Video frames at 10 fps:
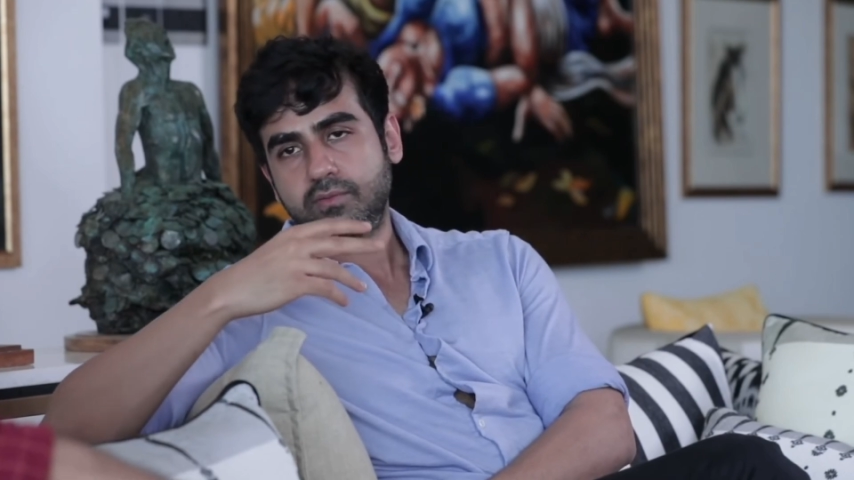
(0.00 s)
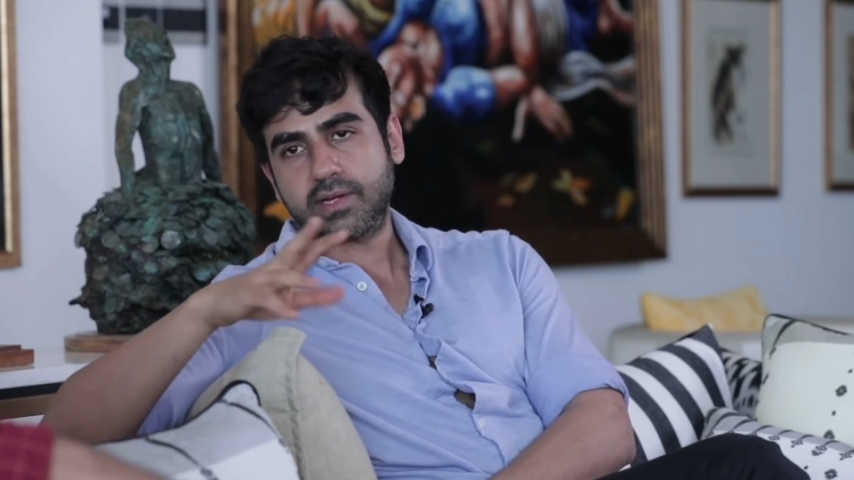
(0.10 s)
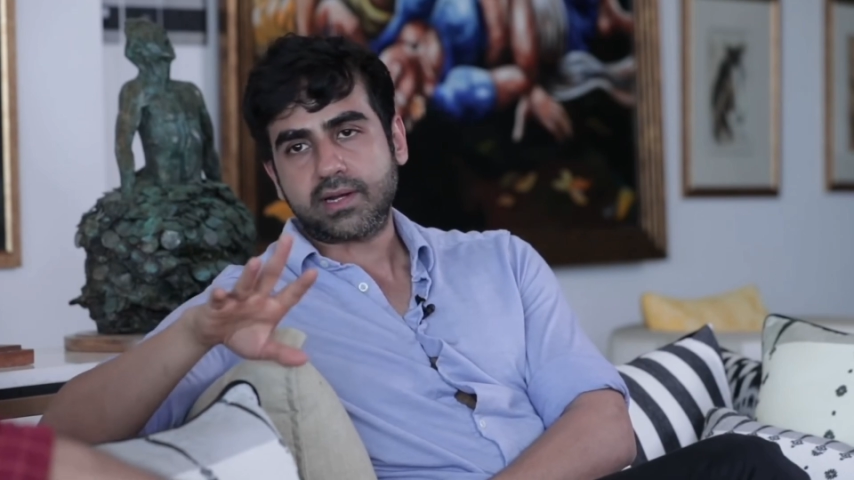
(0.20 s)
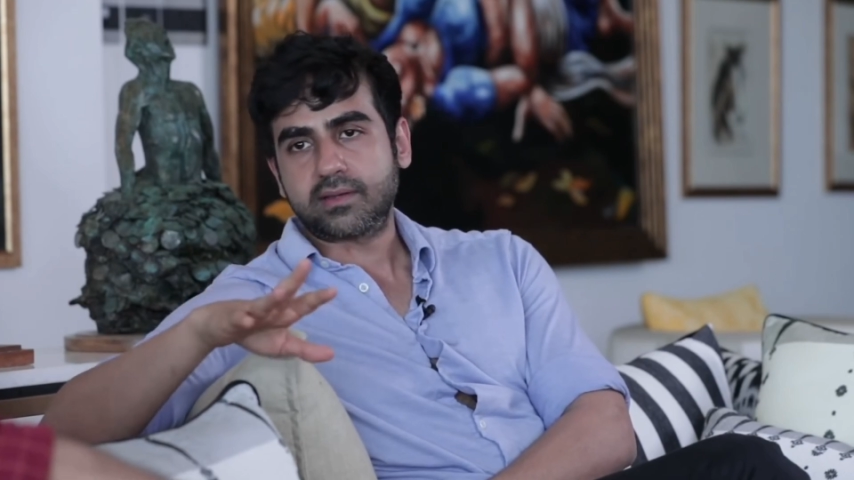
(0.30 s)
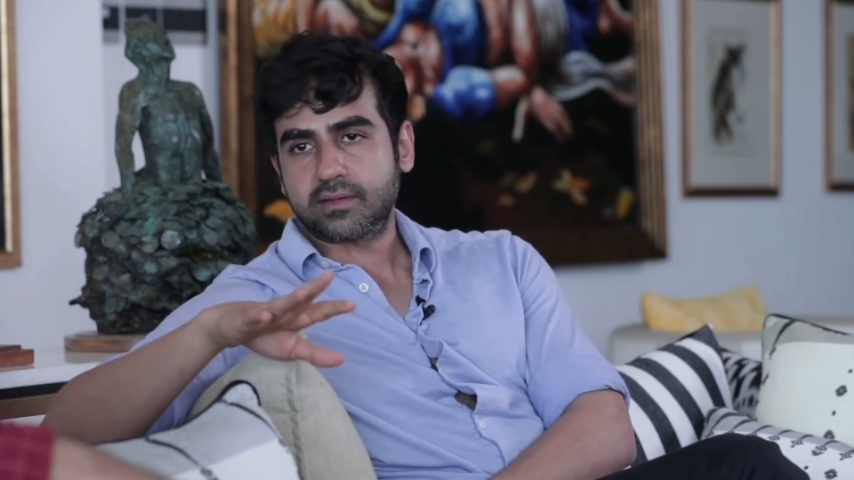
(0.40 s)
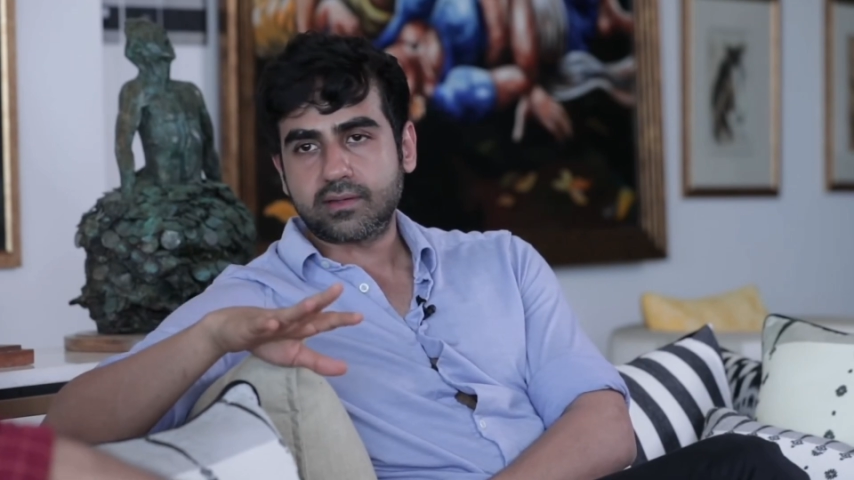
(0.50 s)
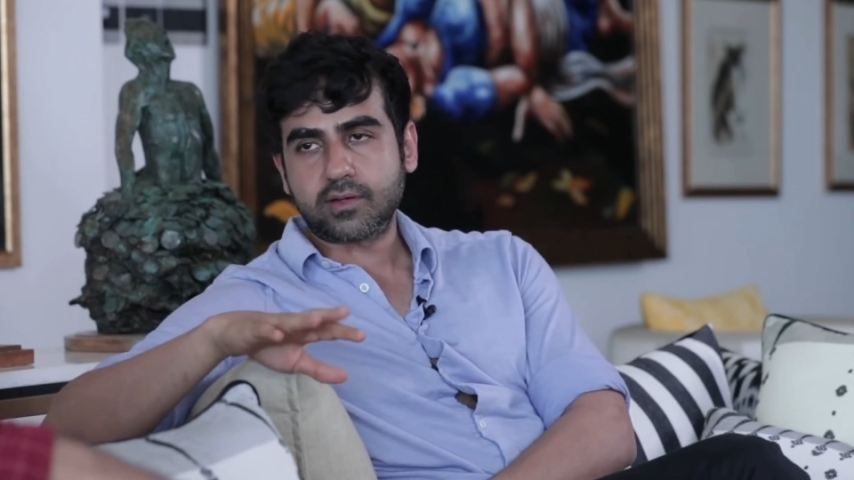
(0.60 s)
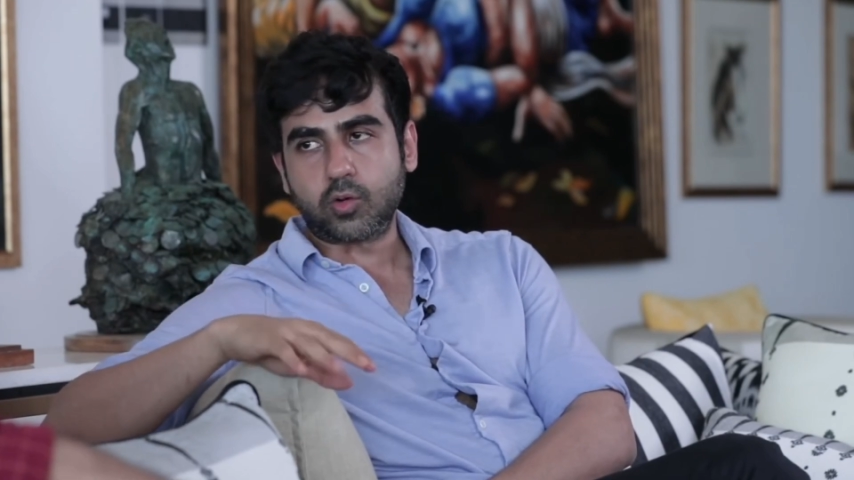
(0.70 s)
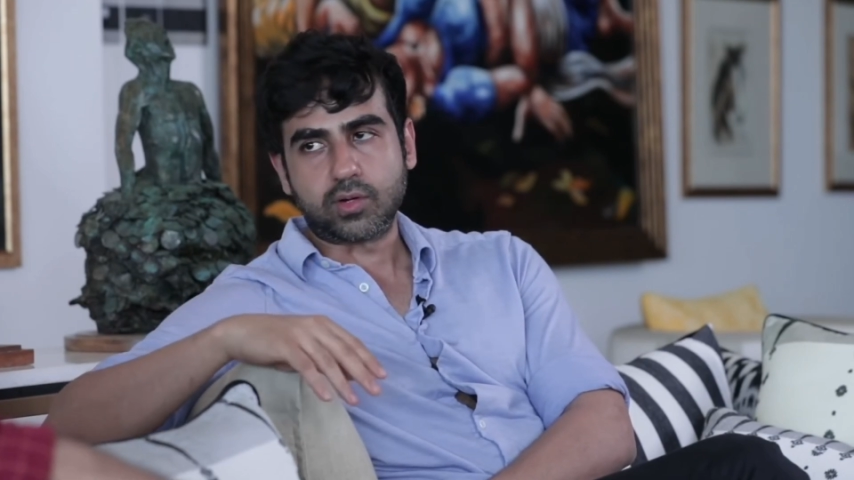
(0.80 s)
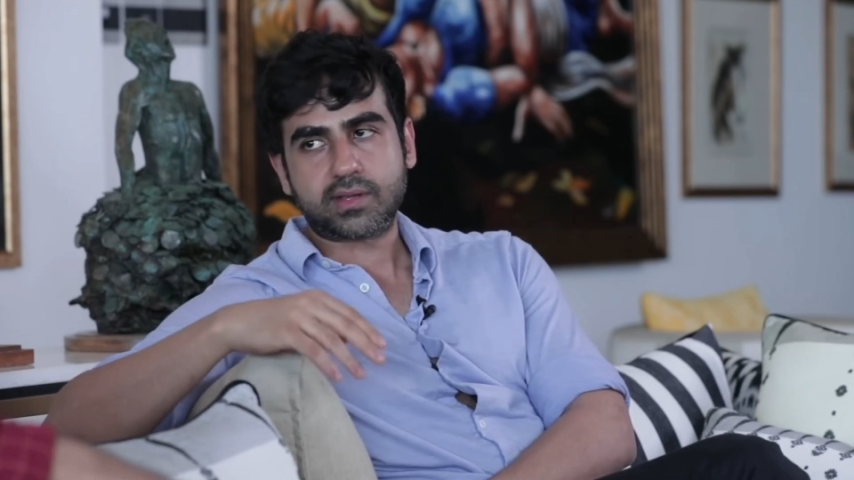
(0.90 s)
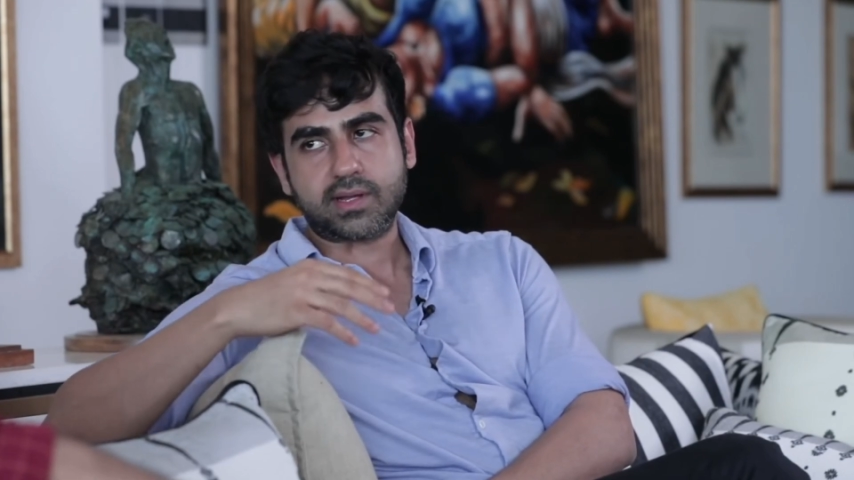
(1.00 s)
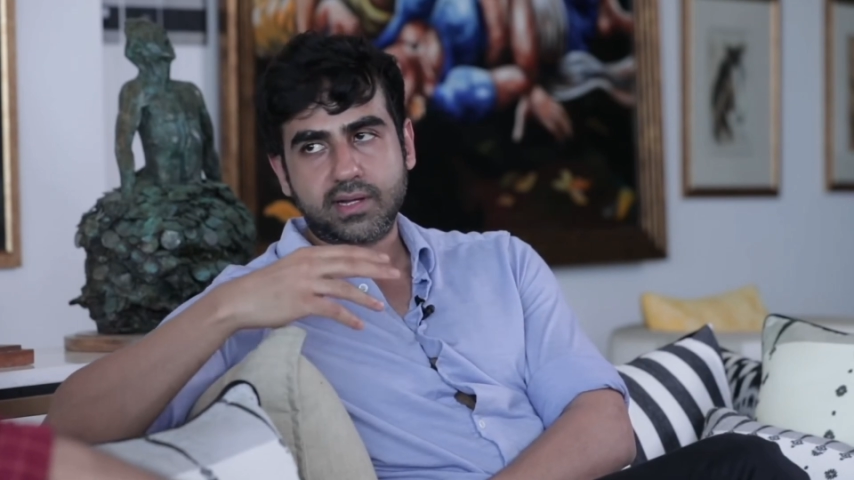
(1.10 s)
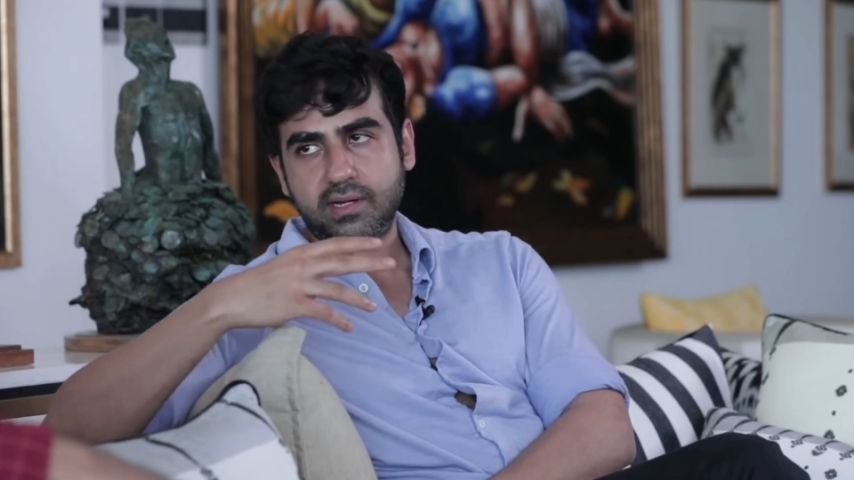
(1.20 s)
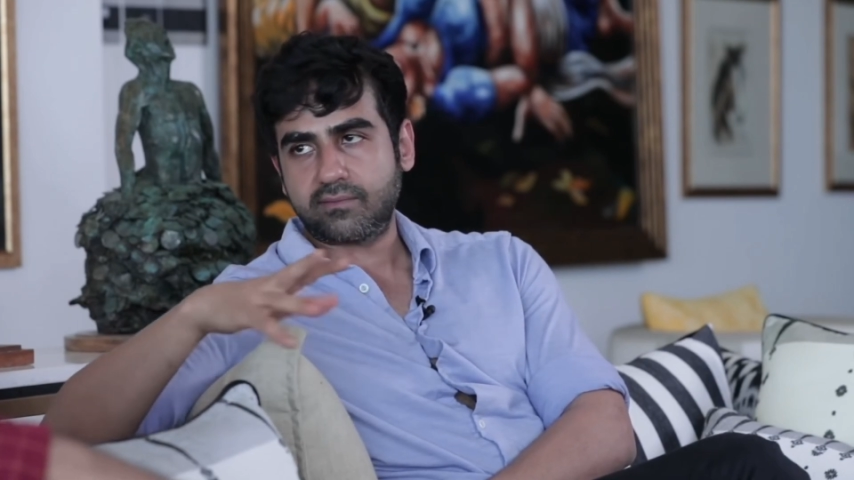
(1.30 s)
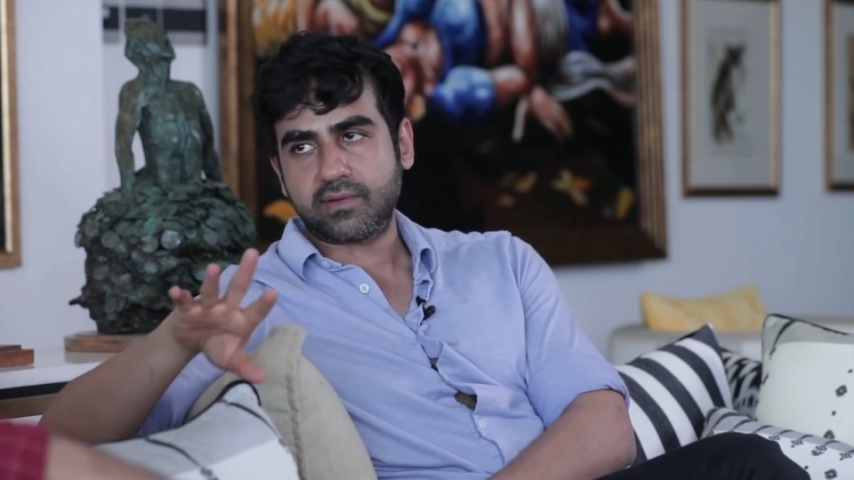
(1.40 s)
we had the gold standard,